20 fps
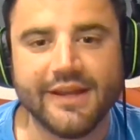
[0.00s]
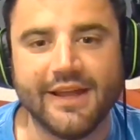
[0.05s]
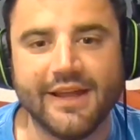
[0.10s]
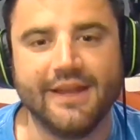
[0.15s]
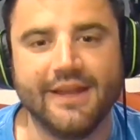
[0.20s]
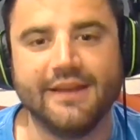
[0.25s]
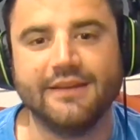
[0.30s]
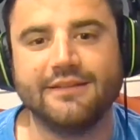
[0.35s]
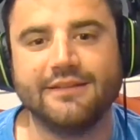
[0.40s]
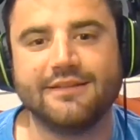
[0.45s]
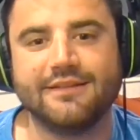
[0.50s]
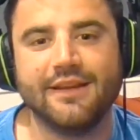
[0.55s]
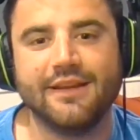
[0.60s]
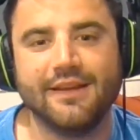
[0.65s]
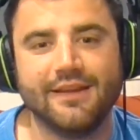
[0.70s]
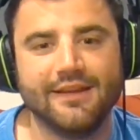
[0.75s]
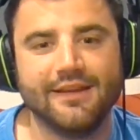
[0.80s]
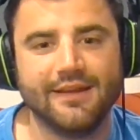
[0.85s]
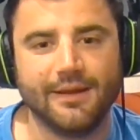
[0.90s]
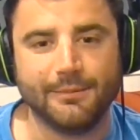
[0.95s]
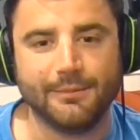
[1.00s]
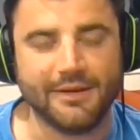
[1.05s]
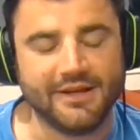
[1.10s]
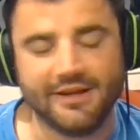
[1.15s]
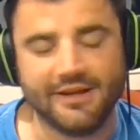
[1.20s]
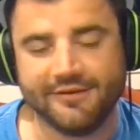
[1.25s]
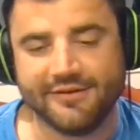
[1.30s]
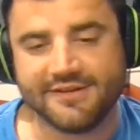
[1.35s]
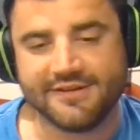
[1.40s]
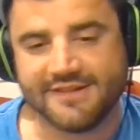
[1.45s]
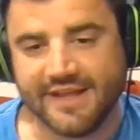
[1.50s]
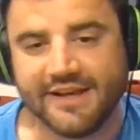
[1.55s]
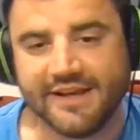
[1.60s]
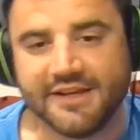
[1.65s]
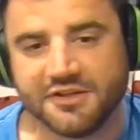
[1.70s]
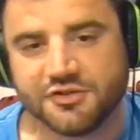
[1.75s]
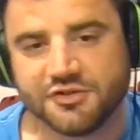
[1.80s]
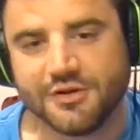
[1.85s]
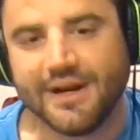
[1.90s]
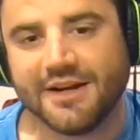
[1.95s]
And I mean, if it's gaining
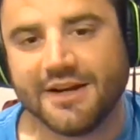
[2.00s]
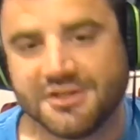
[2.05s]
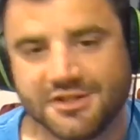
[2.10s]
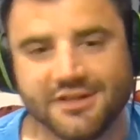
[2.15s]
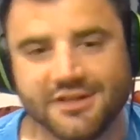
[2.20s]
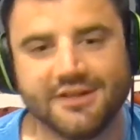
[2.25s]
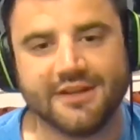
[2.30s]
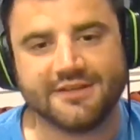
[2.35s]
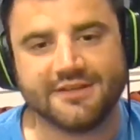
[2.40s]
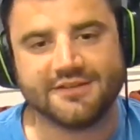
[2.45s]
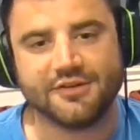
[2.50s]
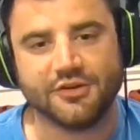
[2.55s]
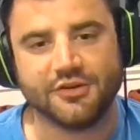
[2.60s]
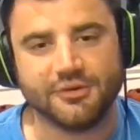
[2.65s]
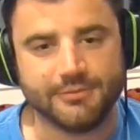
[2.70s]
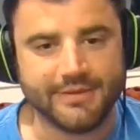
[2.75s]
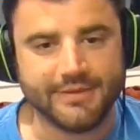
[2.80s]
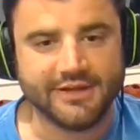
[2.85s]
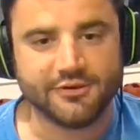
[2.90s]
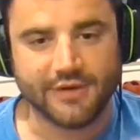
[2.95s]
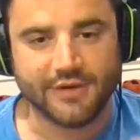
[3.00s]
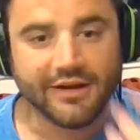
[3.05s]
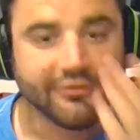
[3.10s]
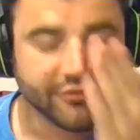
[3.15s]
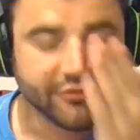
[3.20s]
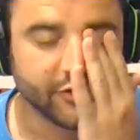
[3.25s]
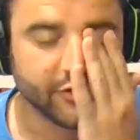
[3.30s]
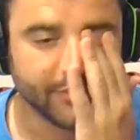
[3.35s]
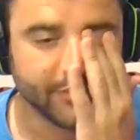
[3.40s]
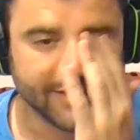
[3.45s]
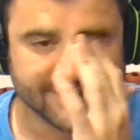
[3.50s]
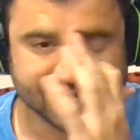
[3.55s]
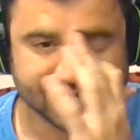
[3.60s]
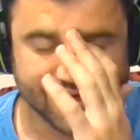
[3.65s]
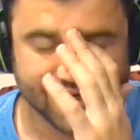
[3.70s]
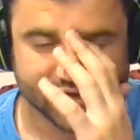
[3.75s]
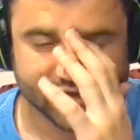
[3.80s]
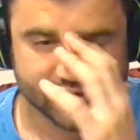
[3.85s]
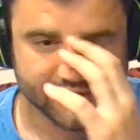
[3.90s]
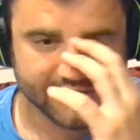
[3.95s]
traction, that's going to be great for U.S.
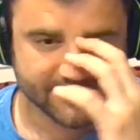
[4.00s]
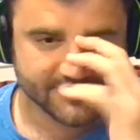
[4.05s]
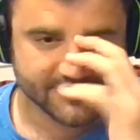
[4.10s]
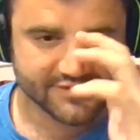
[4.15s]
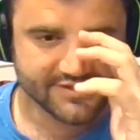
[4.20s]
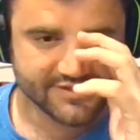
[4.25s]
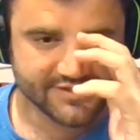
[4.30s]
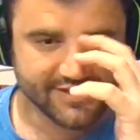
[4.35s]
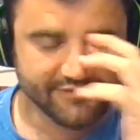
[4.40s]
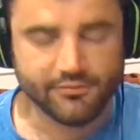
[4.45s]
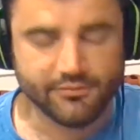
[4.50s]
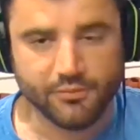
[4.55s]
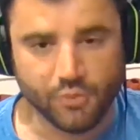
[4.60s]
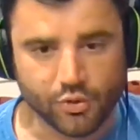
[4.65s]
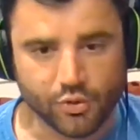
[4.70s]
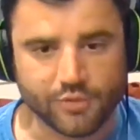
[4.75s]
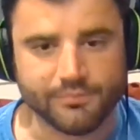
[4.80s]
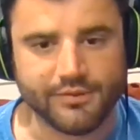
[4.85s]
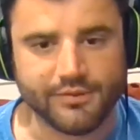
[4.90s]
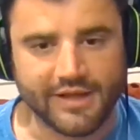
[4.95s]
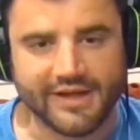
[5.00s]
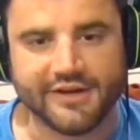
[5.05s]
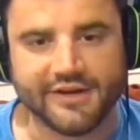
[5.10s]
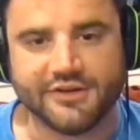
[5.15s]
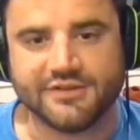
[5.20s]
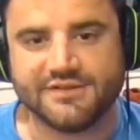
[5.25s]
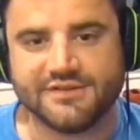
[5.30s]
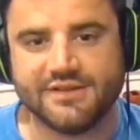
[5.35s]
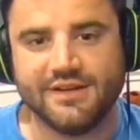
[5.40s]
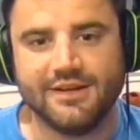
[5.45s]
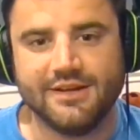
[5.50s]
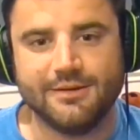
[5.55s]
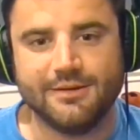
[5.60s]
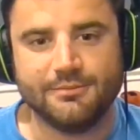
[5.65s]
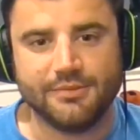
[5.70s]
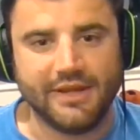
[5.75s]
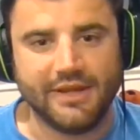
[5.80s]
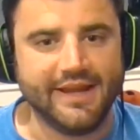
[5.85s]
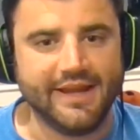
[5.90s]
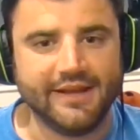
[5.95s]
soccer that they just have more players
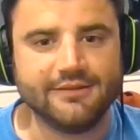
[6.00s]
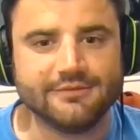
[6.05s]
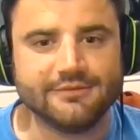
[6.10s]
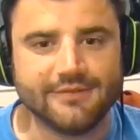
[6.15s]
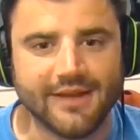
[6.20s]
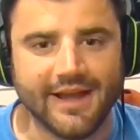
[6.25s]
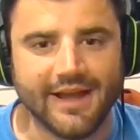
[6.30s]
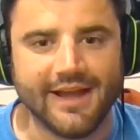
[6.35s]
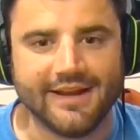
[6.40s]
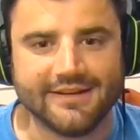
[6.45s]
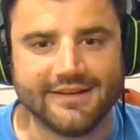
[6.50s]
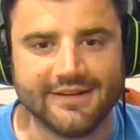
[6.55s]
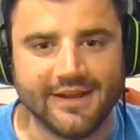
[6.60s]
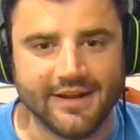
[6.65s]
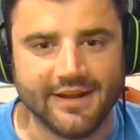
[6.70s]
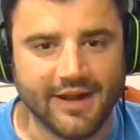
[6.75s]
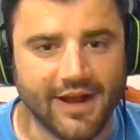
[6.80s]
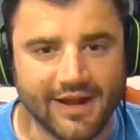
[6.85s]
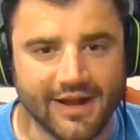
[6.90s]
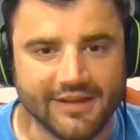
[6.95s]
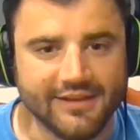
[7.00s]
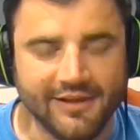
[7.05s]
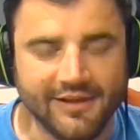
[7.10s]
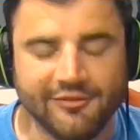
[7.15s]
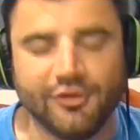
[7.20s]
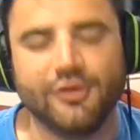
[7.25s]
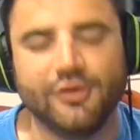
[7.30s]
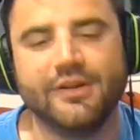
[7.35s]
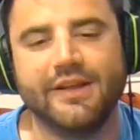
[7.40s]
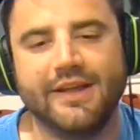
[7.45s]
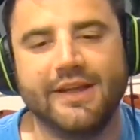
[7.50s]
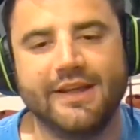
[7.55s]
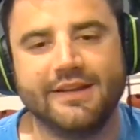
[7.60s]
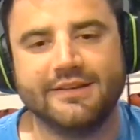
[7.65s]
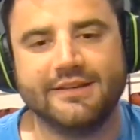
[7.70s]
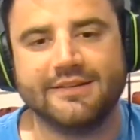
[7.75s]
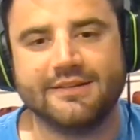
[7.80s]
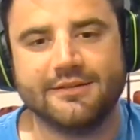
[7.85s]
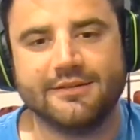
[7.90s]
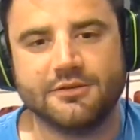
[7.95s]
playing at a high level,
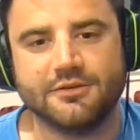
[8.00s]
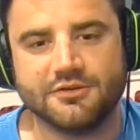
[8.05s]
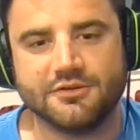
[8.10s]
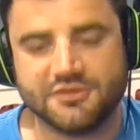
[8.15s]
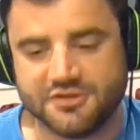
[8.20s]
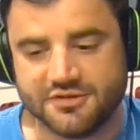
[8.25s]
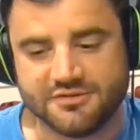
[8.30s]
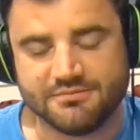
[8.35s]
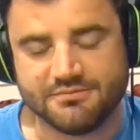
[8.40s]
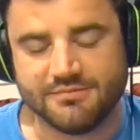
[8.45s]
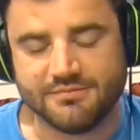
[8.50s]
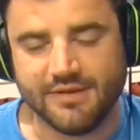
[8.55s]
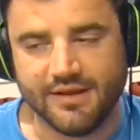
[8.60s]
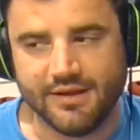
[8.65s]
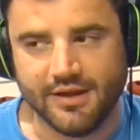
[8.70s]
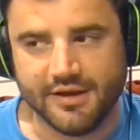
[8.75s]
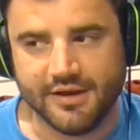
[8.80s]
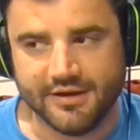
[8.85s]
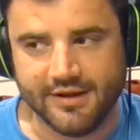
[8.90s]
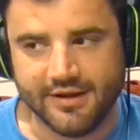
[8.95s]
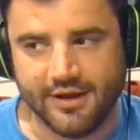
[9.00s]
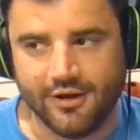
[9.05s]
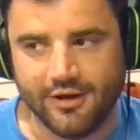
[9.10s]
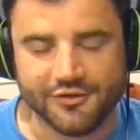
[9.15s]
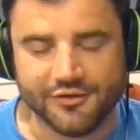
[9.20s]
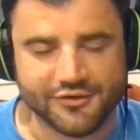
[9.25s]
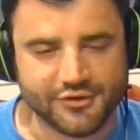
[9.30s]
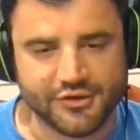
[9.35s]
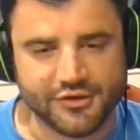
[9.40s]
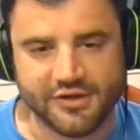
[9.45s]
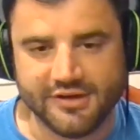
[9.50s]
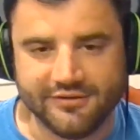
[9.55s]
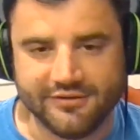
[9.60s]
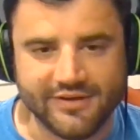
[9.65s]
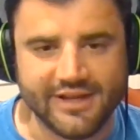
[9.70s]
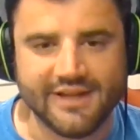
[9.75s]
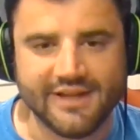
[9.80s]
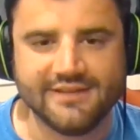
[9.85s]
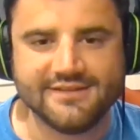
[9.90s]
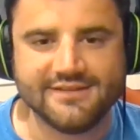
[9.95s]
and it's just an alternative, I
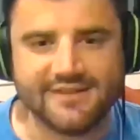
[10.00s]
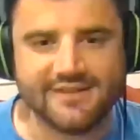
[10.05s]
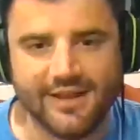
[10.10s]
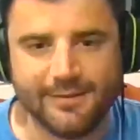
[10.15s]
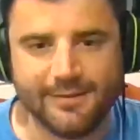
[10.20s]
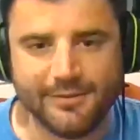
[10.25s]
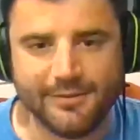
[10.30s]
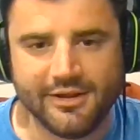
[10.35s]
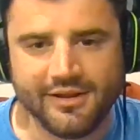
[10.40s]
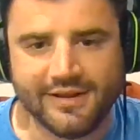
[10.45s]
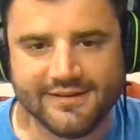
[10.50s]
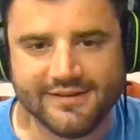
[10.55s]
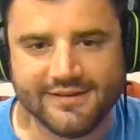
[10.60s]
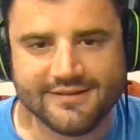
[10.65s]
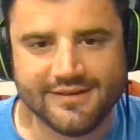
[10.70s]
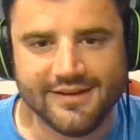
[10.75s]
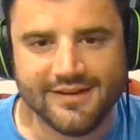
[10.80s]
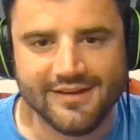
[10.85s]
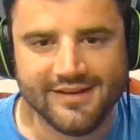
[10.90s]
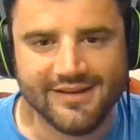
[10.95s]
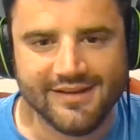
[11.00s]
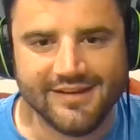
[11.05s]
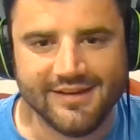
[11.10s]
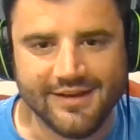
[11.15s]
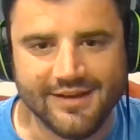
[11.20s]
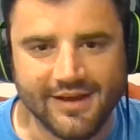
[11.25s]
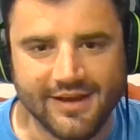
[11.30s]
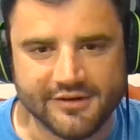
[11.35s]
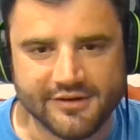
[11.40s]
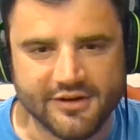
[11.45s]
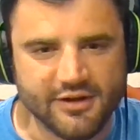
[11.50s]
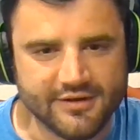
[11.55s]
guess, to MLS. I don't know.